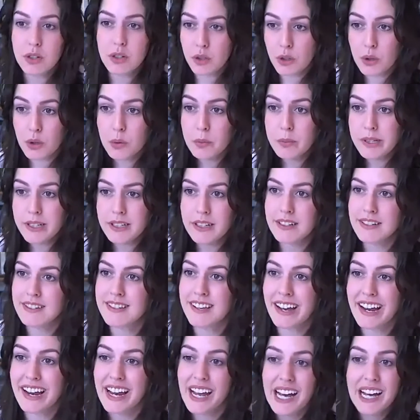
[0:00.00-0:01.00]
know because
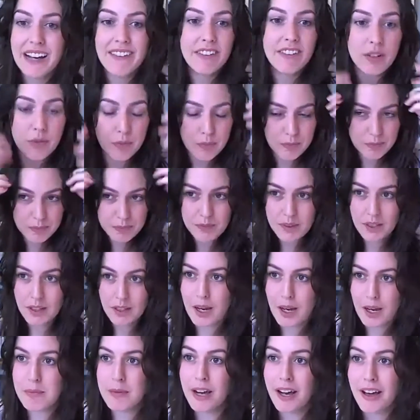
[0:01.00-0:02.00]
I have a,
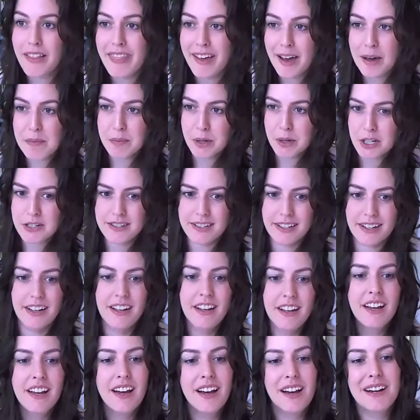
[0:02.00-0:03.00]
I'm not that person.
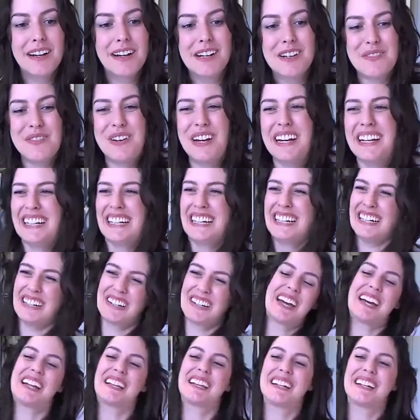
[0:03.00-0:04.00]
Um, okay,